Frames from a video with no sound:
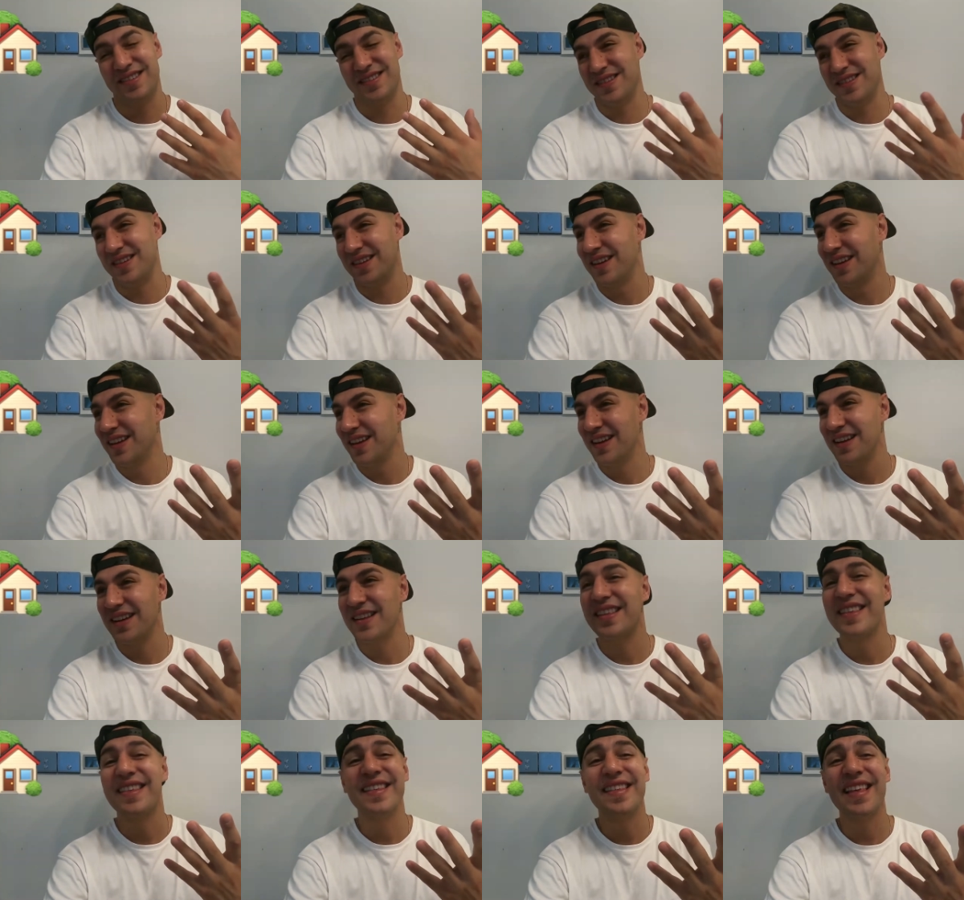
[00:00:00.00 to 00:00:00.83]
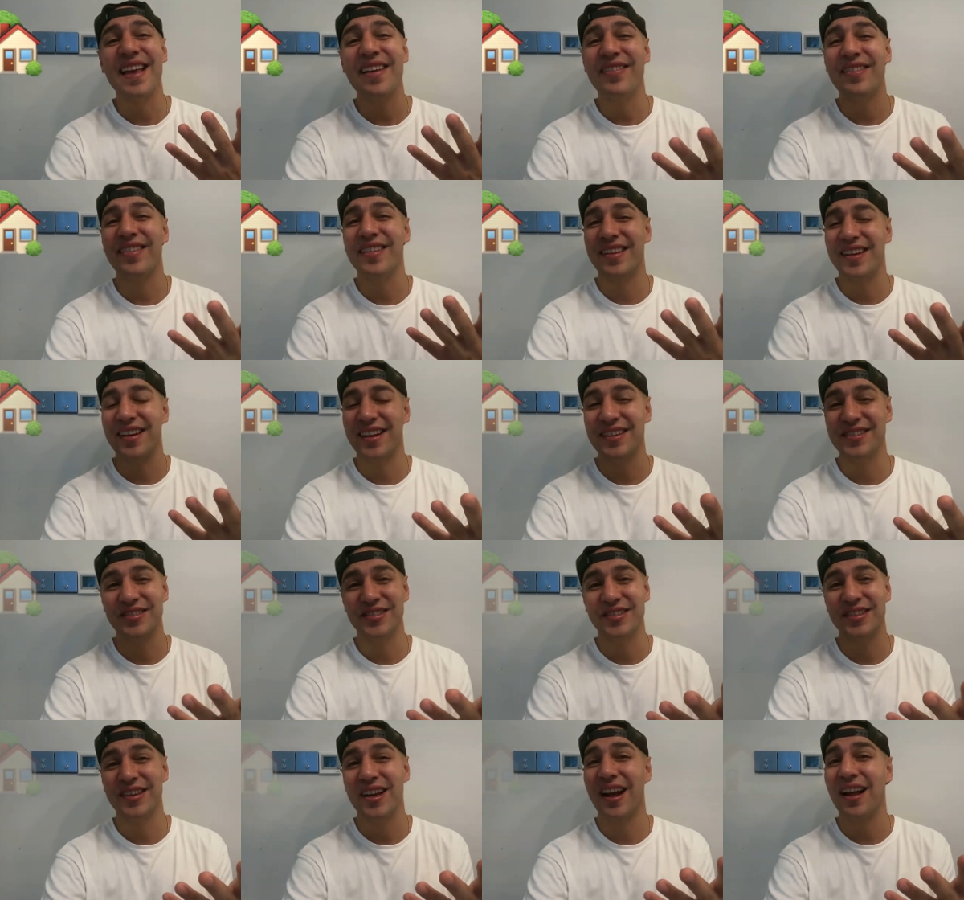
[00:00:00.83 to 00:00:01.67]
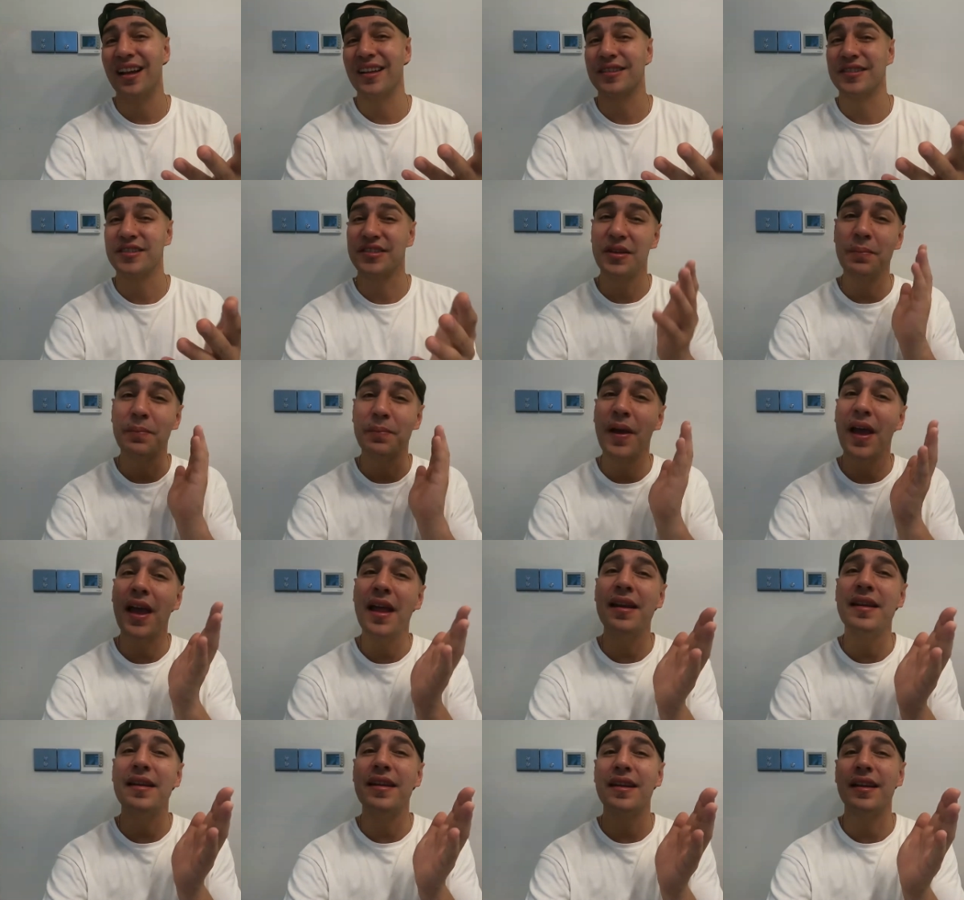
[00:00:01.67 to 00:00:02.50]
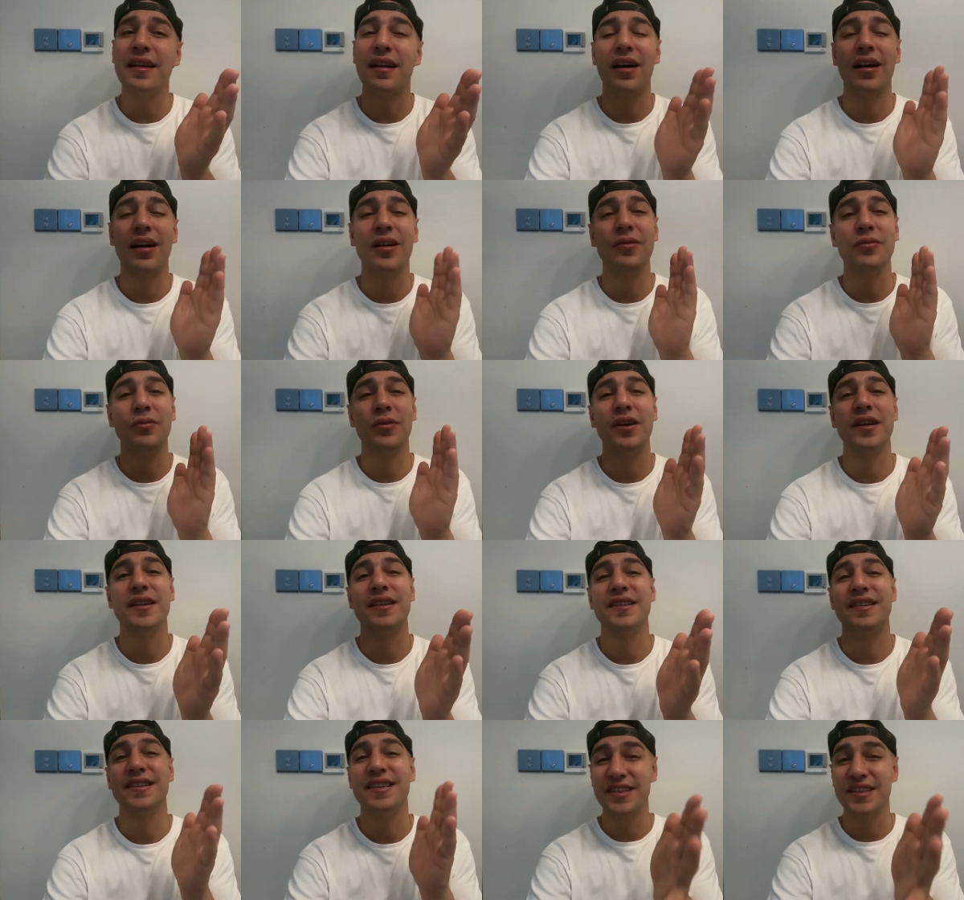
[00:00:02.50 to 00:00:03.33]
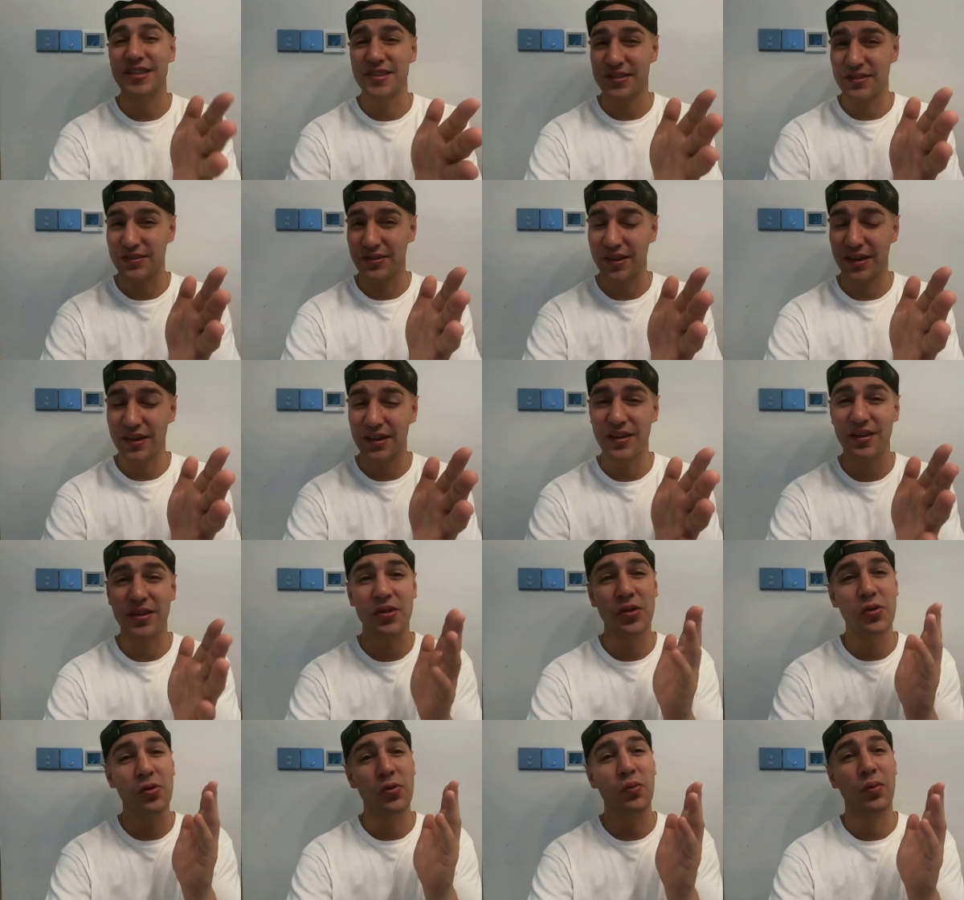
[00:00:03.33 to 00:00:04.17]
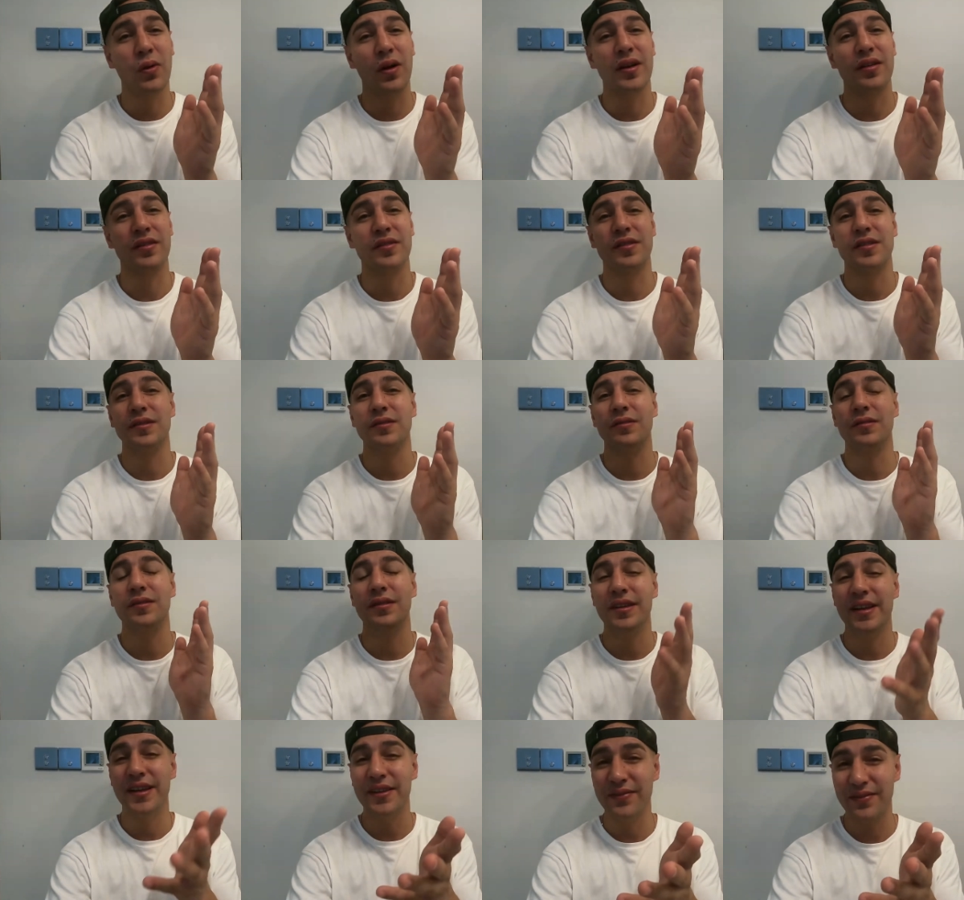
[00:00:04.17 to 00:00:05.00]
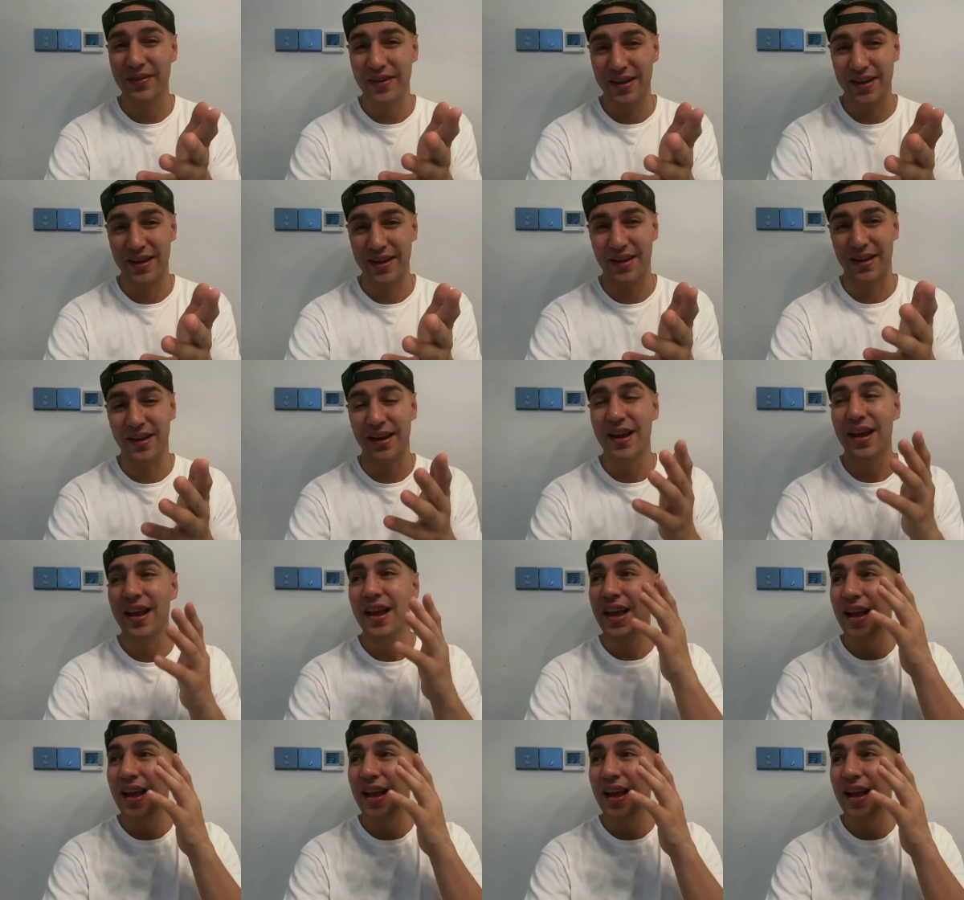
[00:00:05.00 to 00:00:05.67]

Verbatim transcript: $700, depending on what district you want to live in.